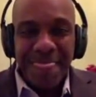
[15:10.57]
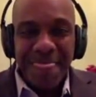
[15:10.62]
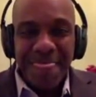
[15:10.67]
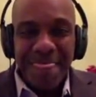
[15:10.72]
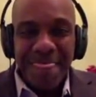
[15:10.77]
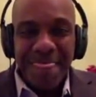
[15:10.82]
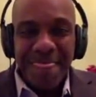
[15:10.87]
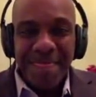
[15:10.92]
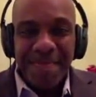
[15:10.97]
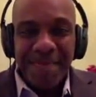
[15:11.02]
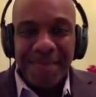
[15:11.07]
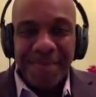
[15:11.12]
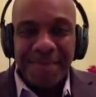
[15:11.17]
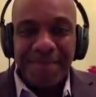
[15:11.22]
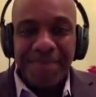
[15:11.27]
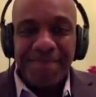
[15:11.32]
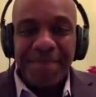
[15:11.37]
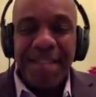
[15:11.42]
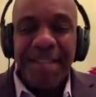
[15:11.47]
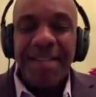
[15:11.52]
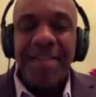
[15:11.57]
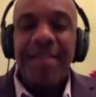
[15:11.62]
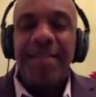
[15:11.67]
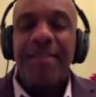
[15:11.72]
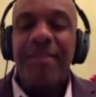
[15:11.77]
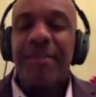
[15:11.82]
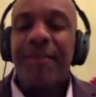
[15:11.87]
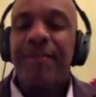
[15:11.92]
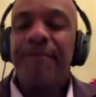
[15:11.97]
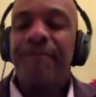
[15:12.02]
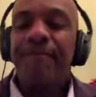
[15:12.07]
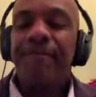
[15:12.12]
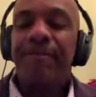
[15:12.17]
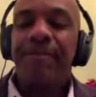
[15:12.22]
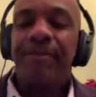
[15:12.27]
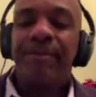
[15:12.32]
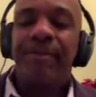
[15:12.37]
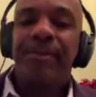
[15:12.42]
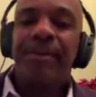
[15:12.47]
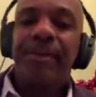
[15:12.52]
Yes. And please
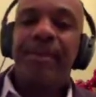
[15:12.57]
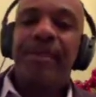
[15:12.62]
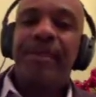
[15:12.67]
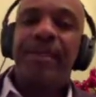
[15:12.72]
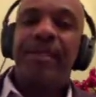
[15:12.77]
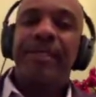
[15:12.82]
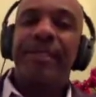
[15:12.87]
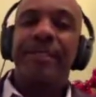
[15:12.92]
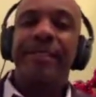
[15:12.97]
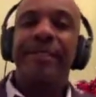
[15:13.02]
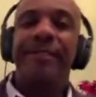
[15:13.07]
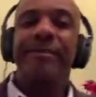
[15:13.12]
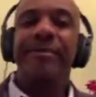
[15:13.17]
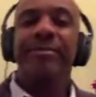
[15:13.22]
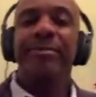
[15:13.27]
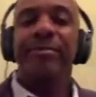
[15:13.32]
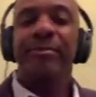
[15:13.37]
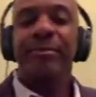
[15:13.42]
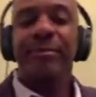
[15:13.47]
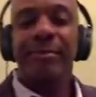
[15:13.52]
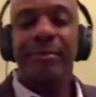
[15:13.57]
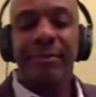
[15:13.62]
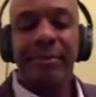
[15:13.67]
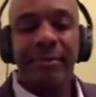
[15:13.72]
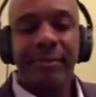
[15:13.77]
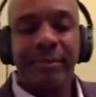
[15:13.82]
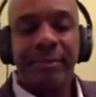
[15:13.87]
do those things in those orders.